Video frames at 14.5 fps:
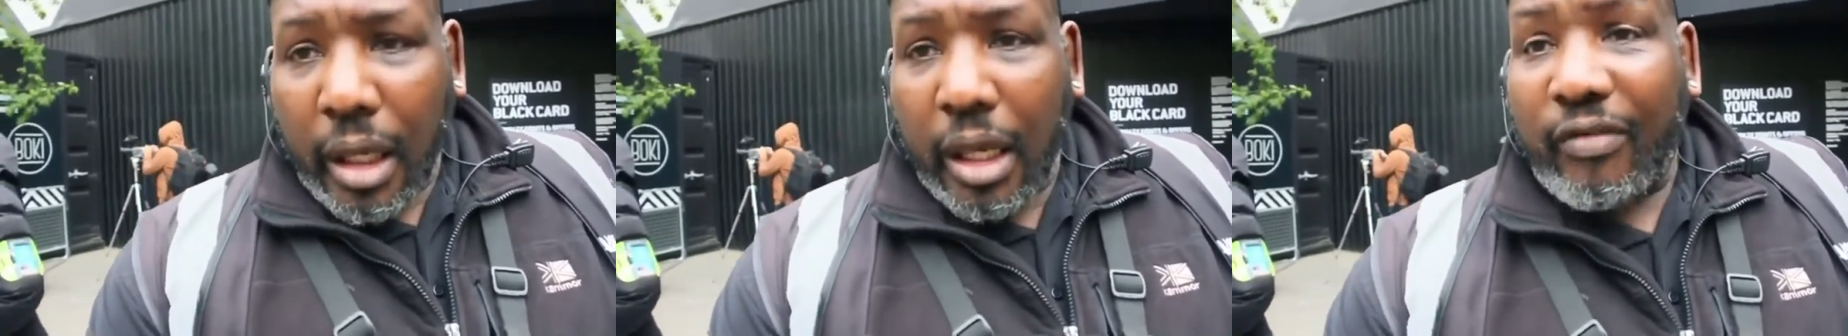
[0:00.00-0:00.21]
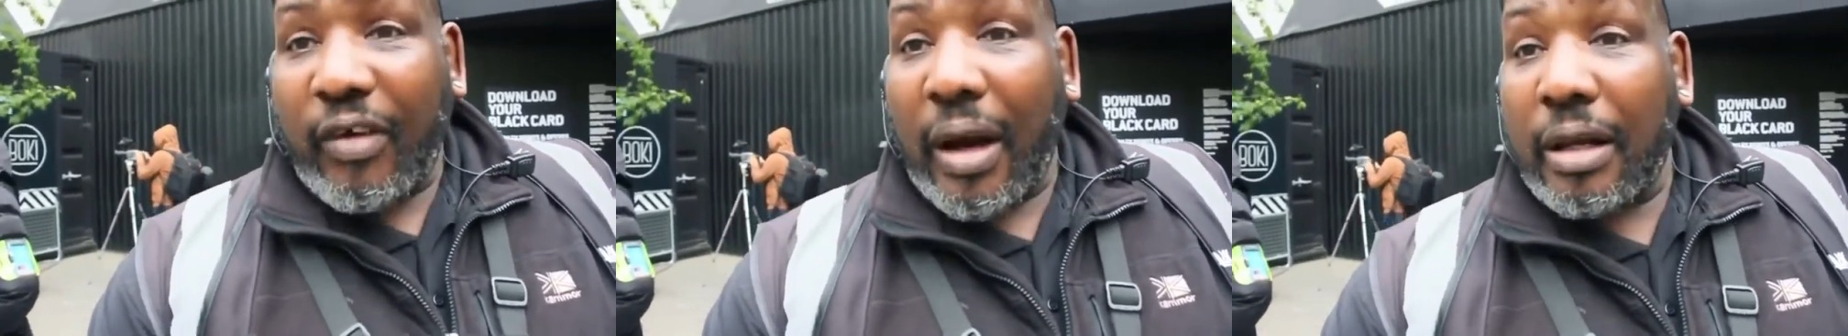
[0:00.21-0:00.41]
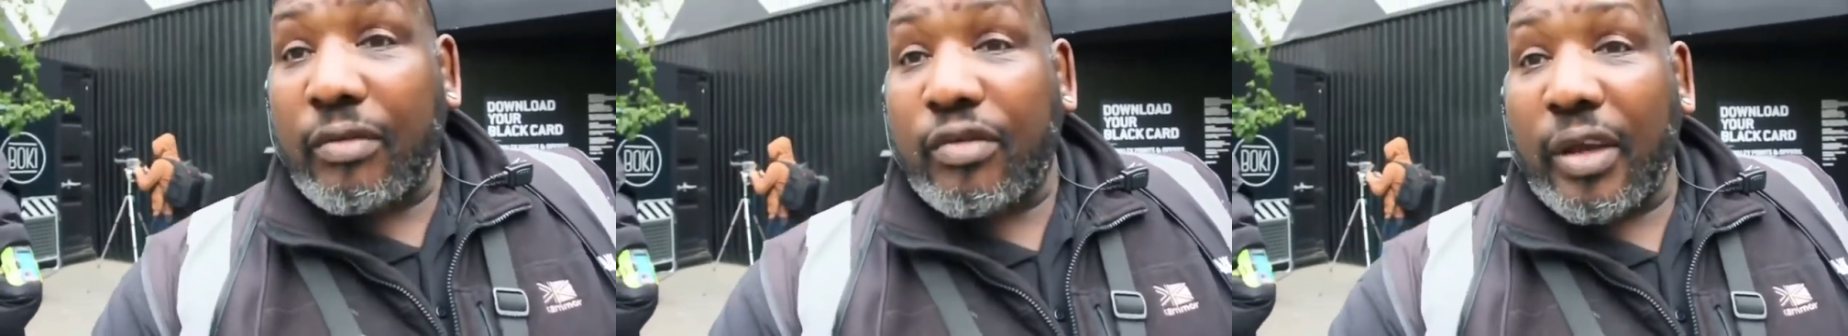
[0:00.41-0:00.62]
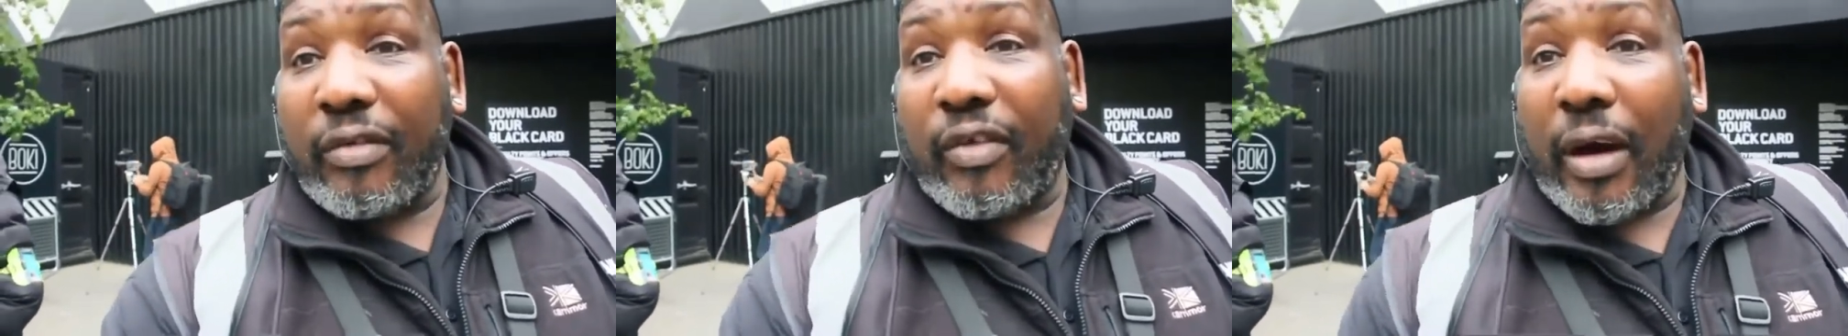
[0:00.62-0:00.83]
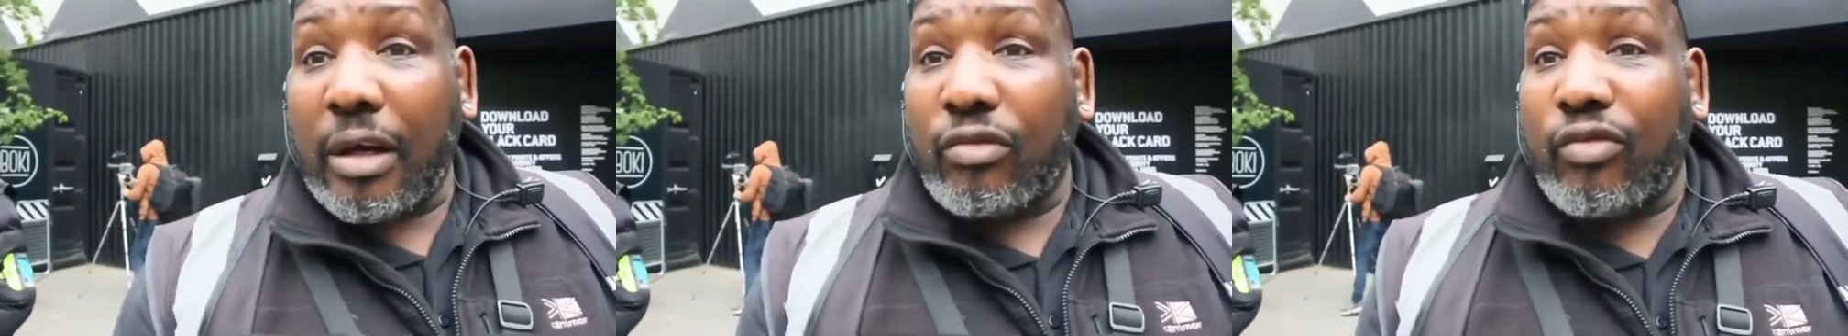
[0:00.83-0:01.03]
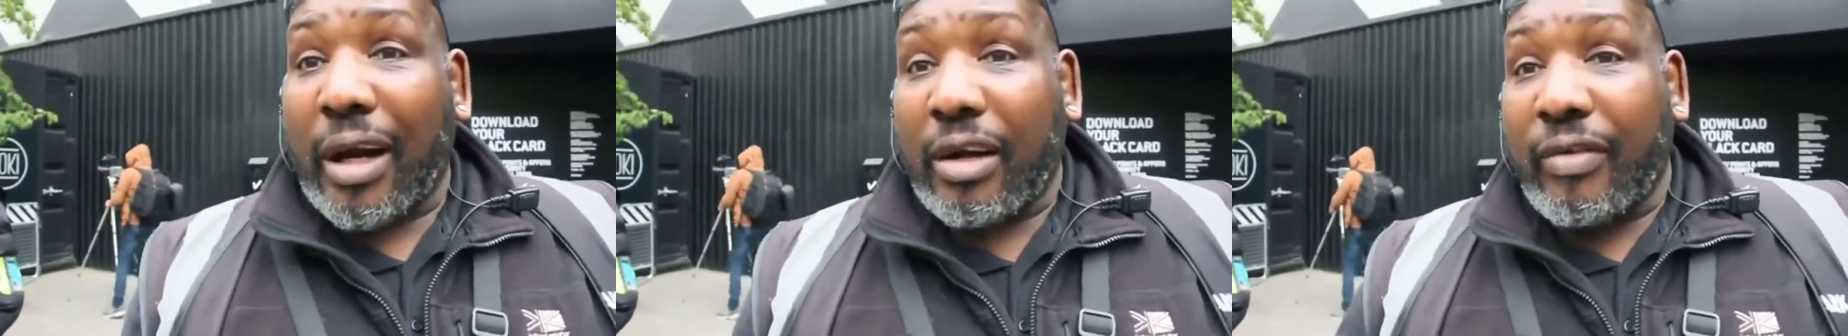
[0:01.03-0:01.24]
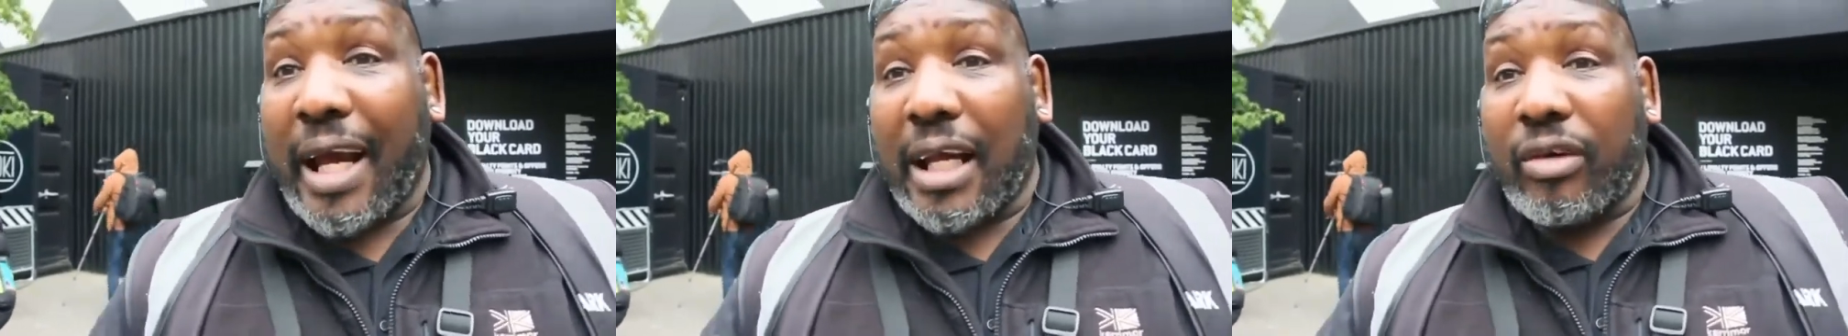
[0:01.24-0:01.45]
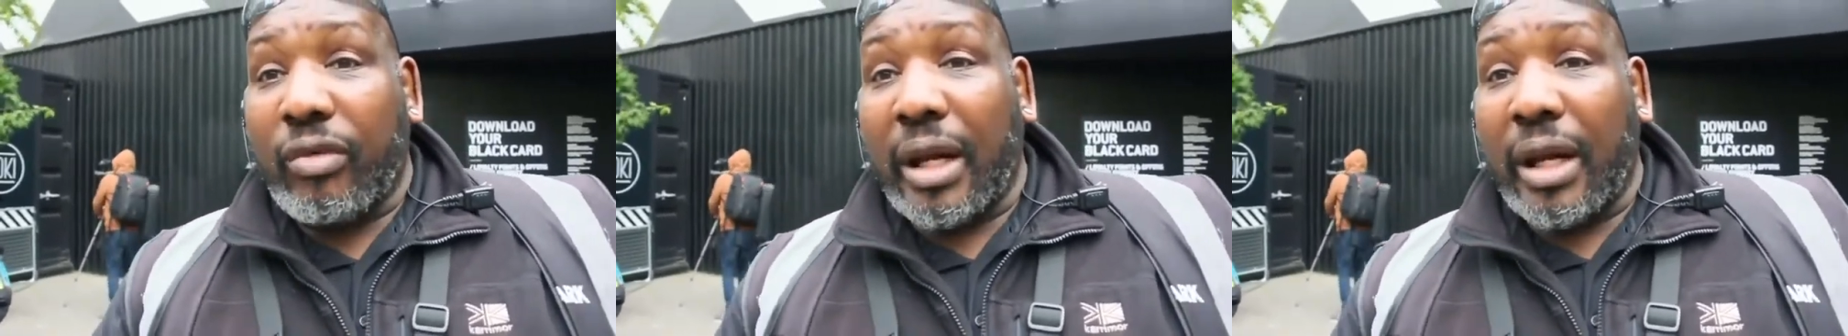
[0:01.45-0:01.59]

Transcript: If I'd have run around the